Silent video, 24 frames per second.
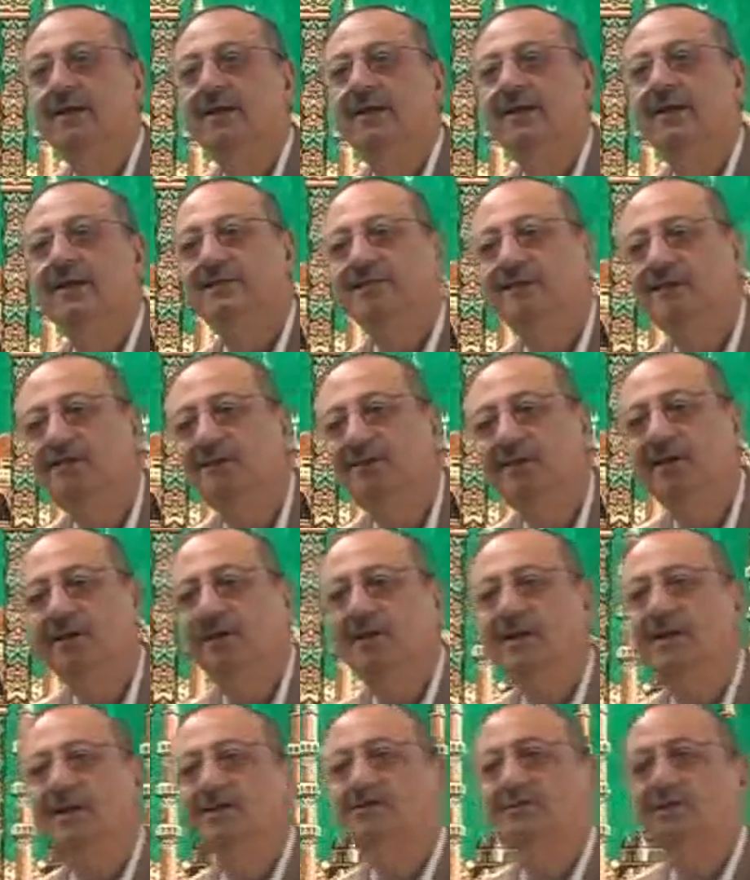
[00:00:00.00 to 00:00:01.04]
Is it
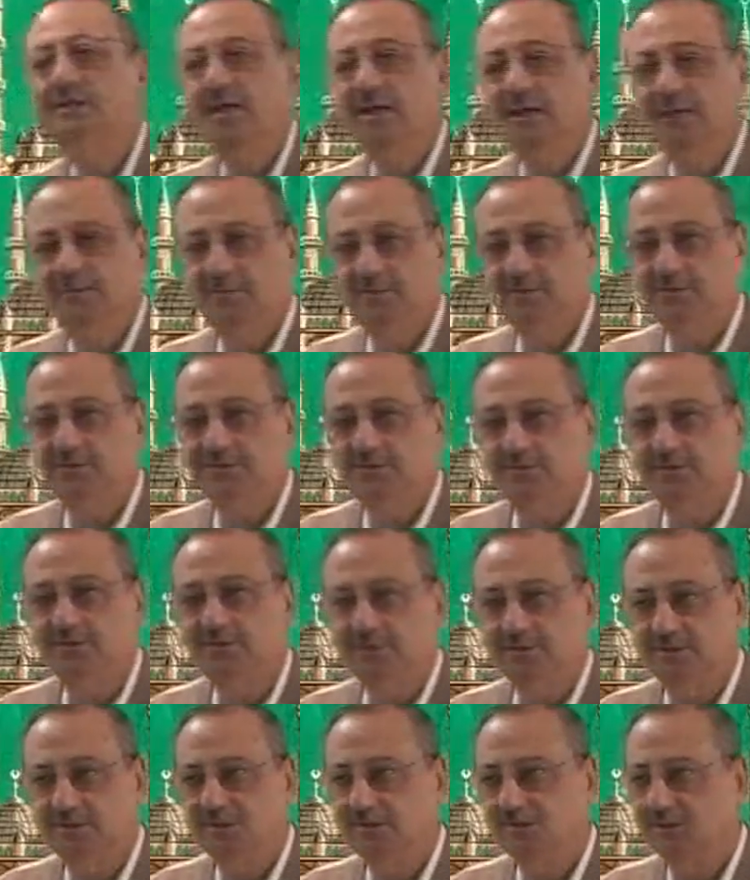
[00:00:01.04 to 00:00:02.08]
clear, inshallah, brothers and
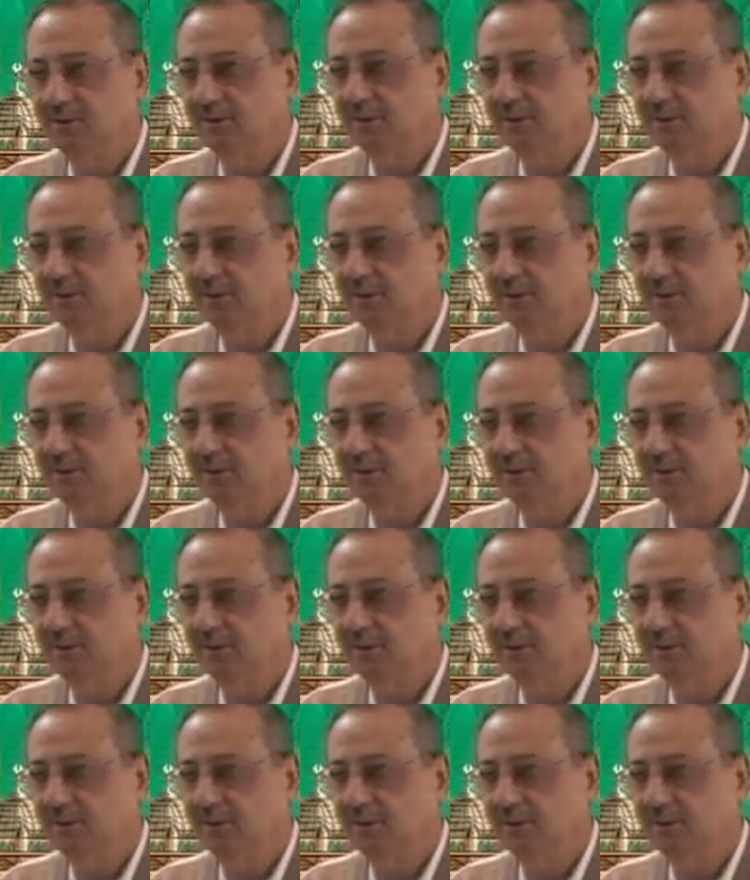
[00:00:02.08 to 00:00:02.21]
sisters?